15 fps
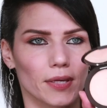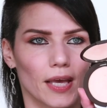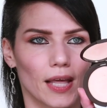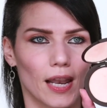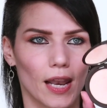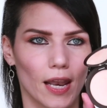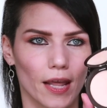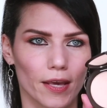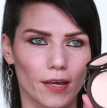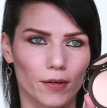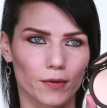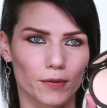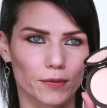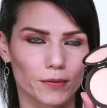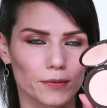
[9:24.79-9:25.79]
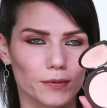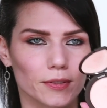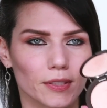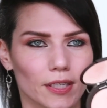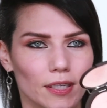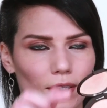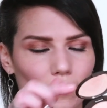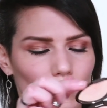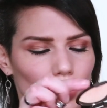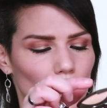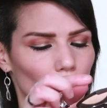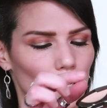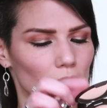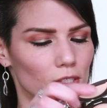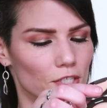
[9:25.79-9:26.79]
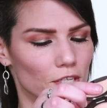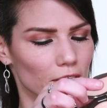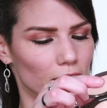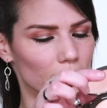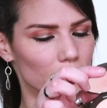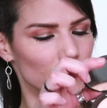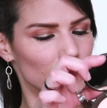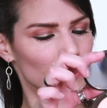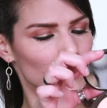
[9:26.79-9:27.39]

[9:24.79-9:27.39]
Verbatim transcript: Hello, hello, gorgeous.